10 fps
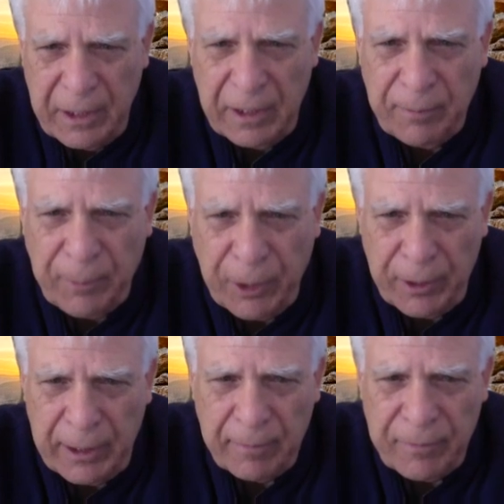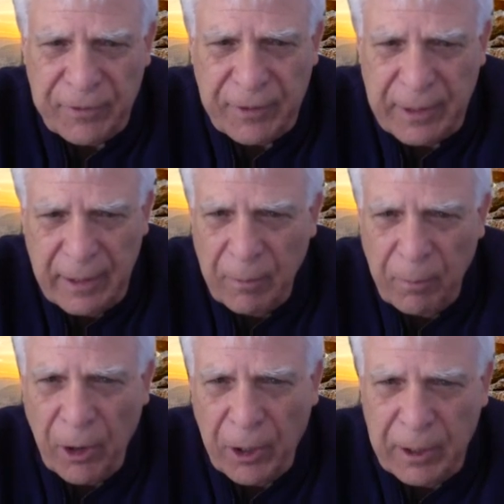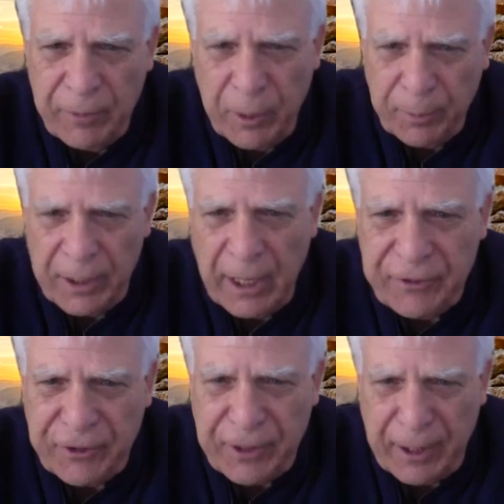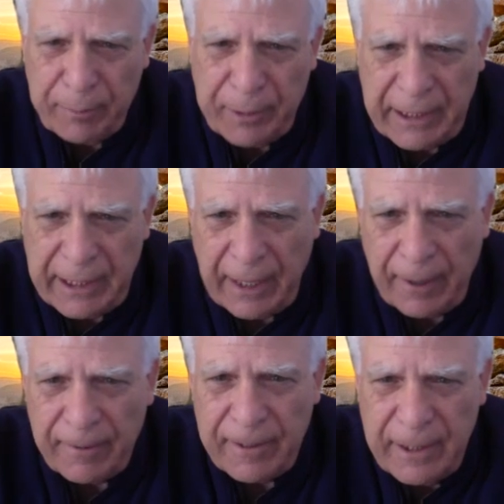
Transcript: Purium's part of your production company now,